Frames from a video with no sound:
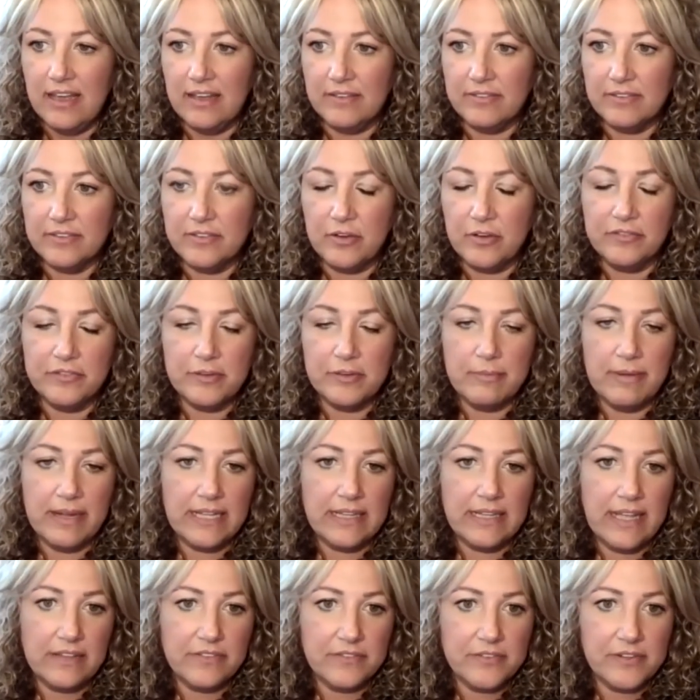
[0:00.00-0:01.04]
so for my
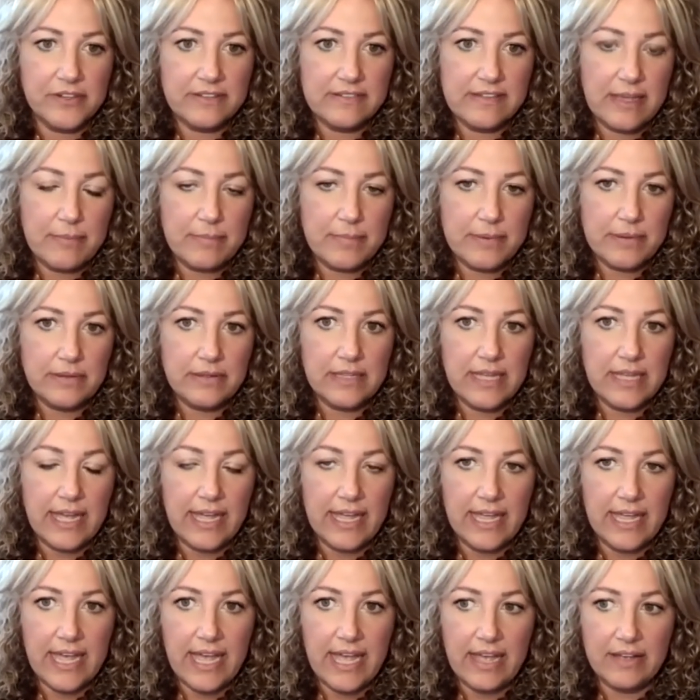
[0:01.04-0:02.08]
class, for example, I
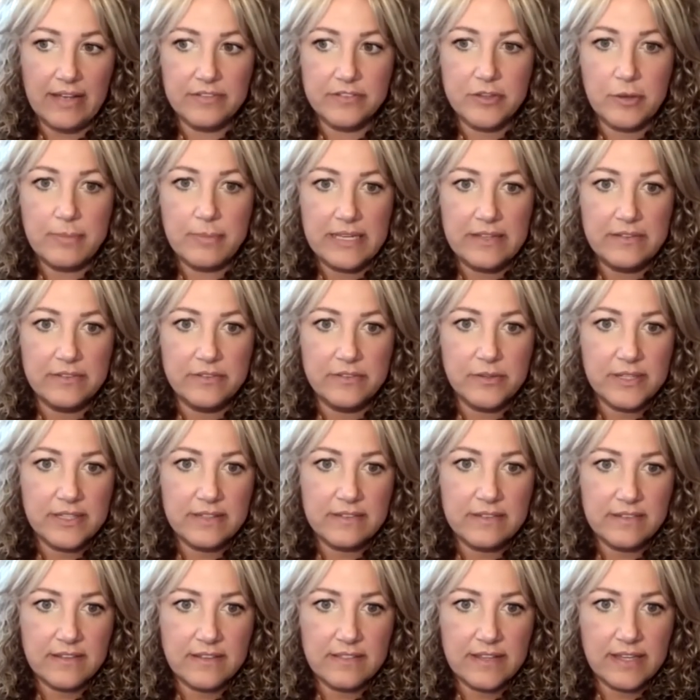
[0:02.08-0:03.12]
have so many
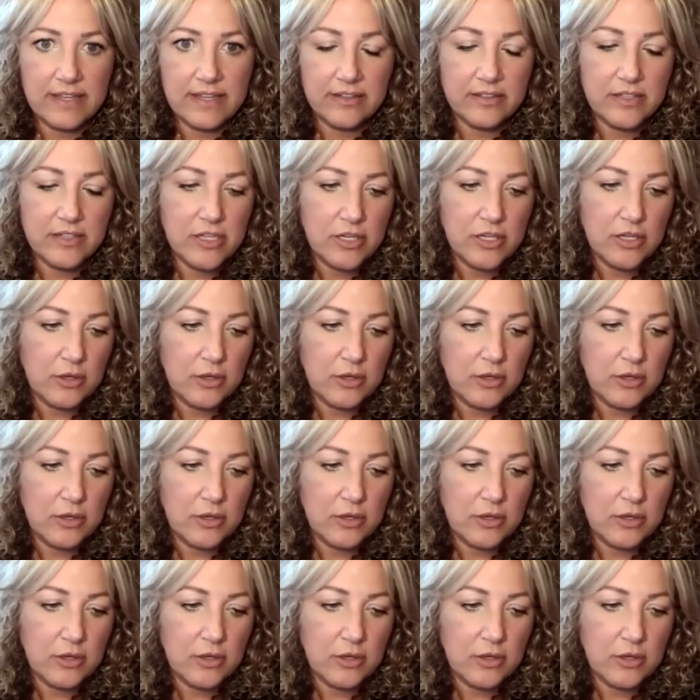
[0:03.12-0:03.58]
students in there.